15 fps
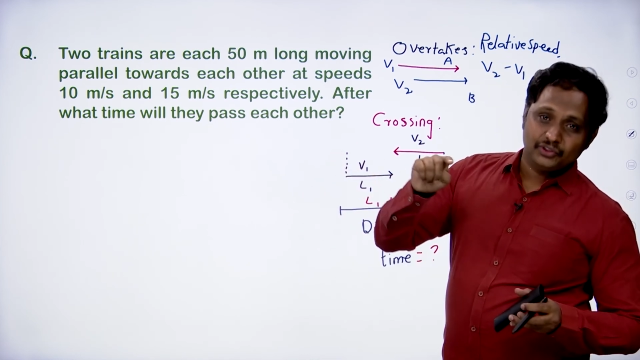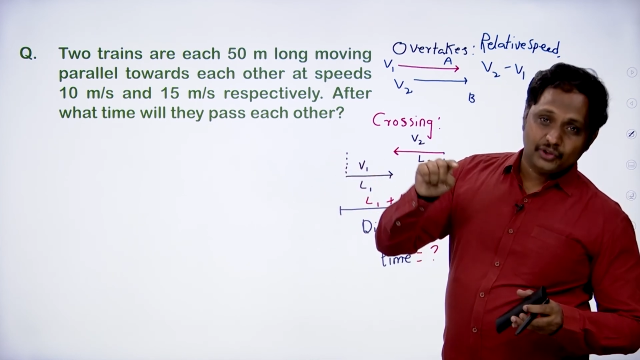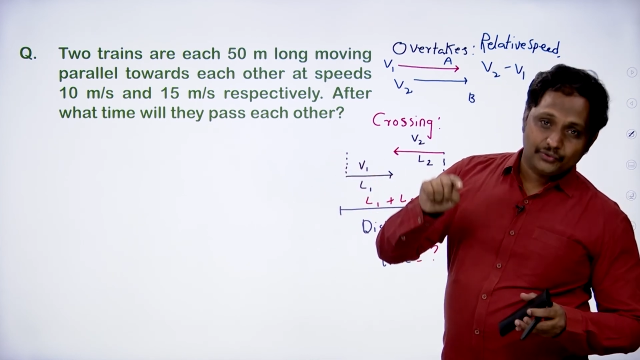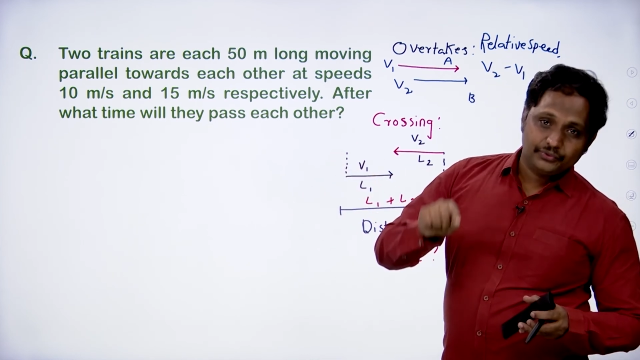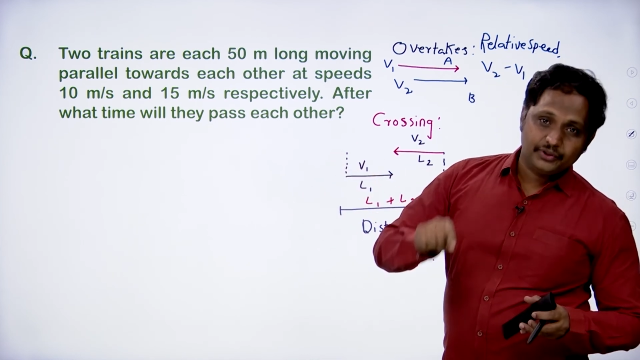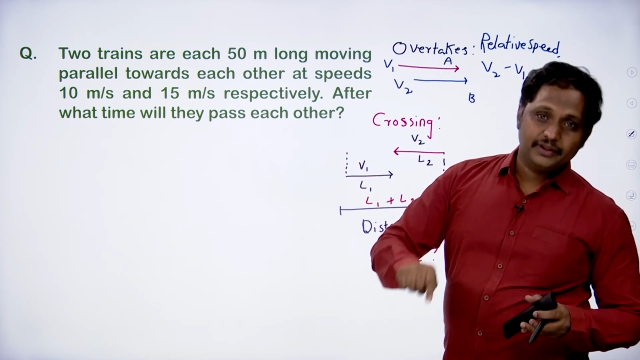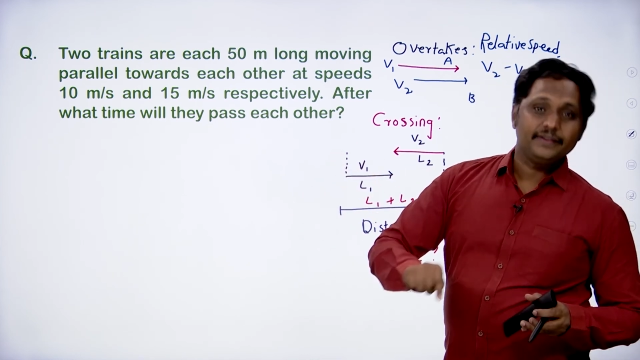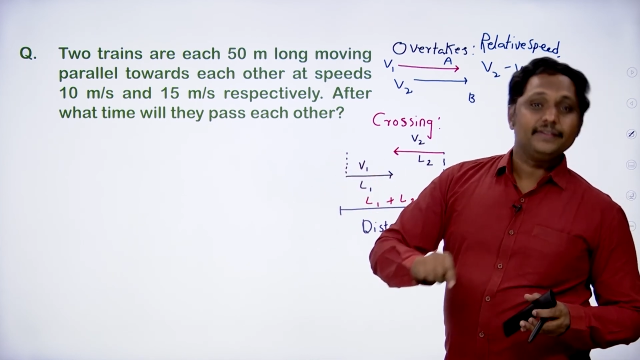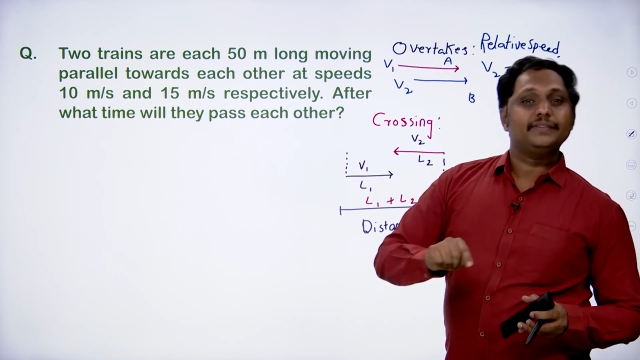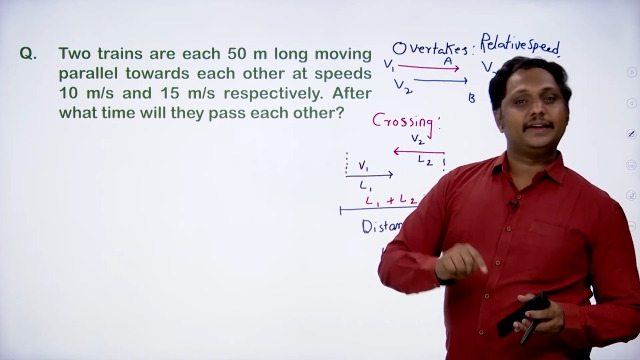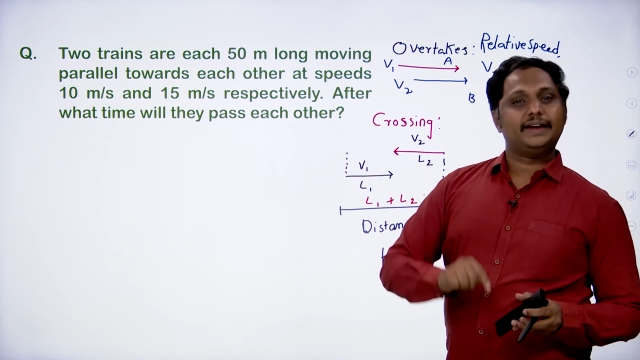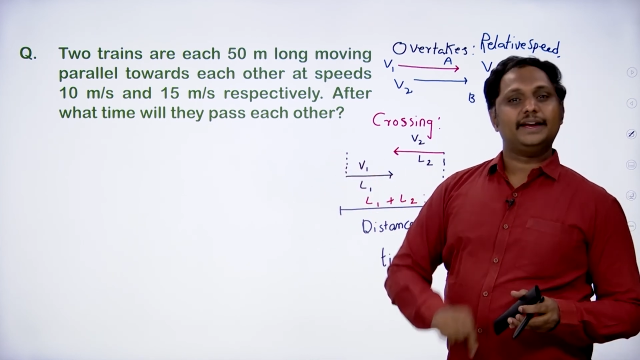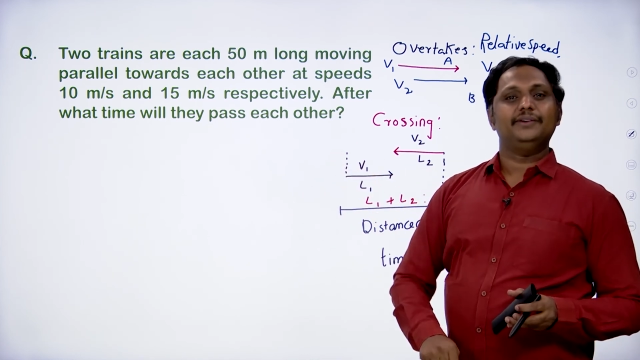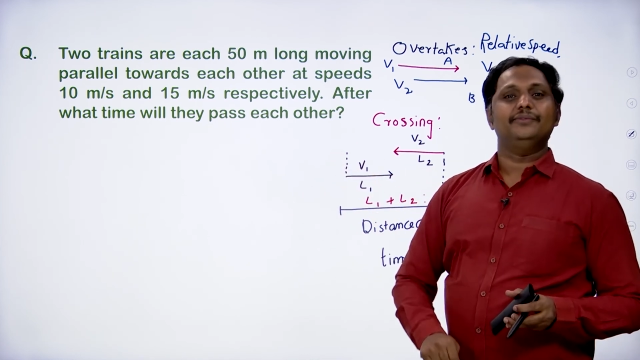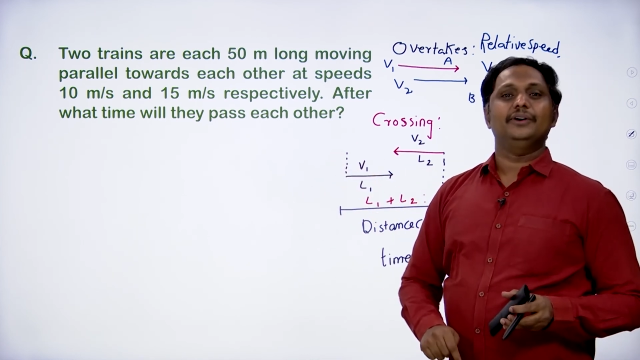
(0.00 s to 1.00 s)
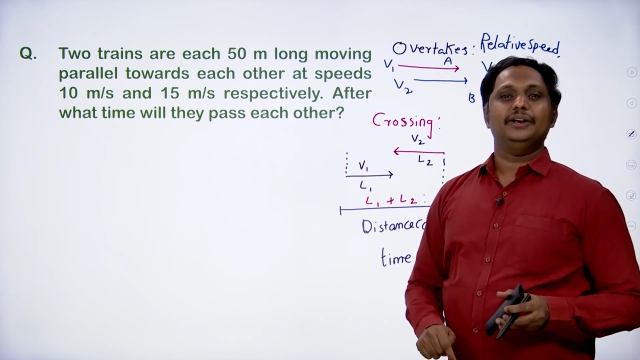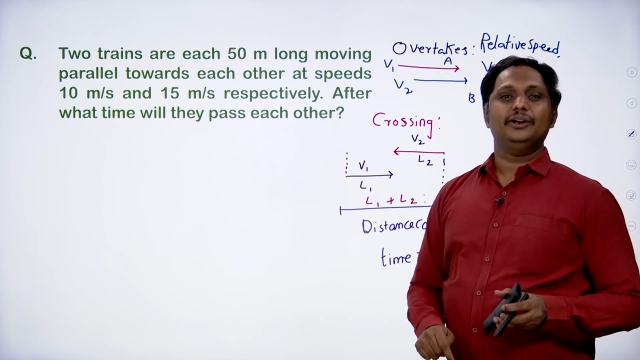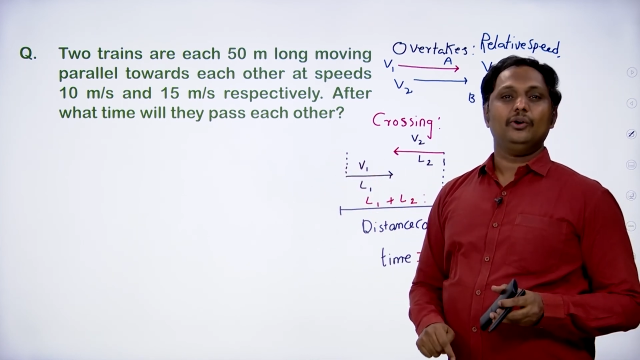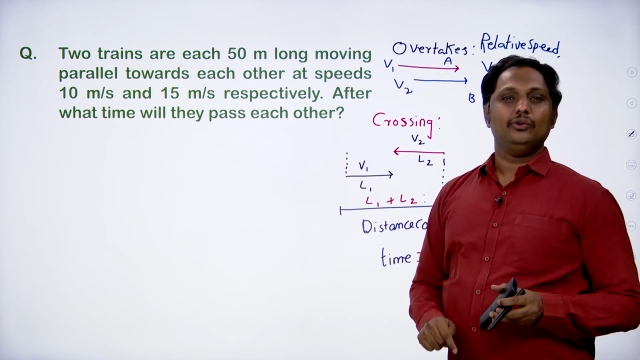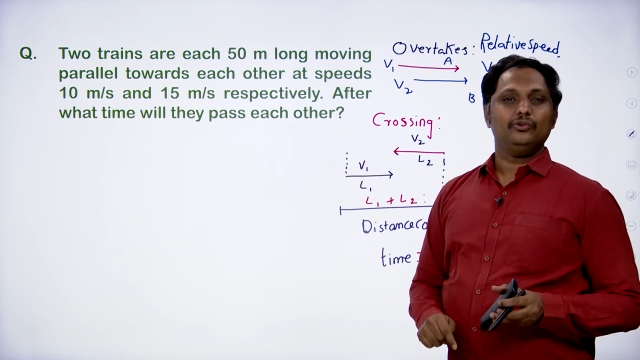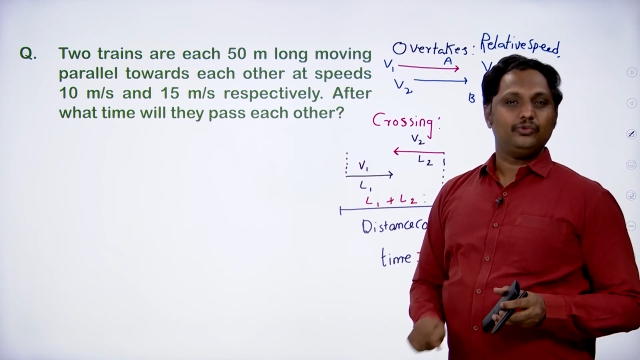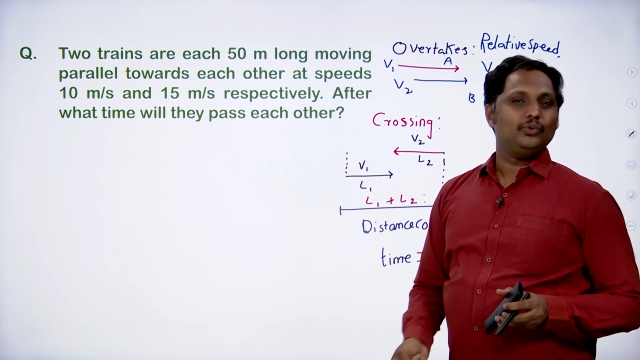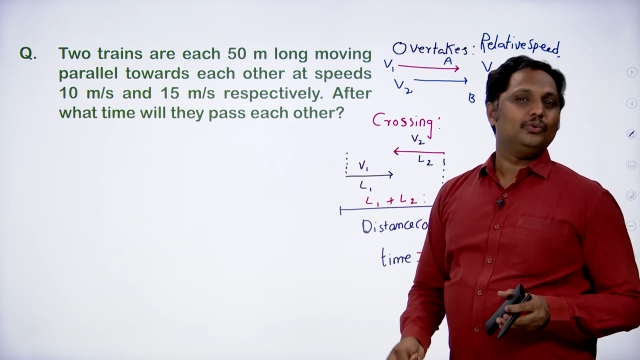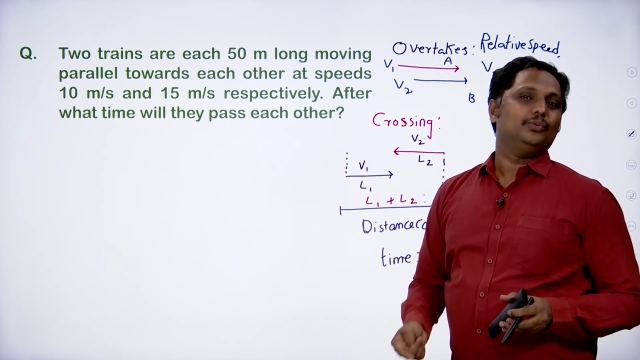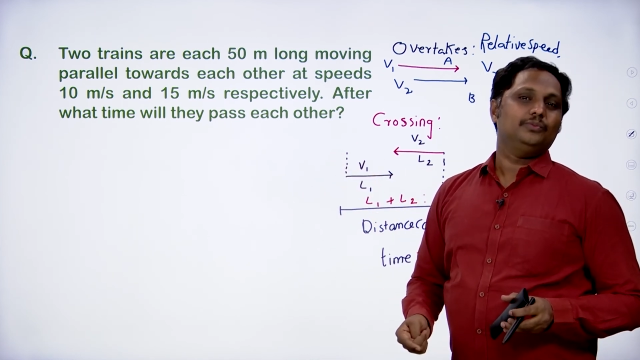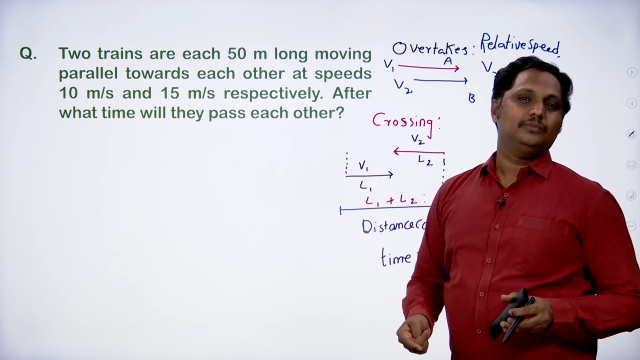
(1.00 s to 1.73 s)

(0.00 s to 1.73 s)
of the second one also.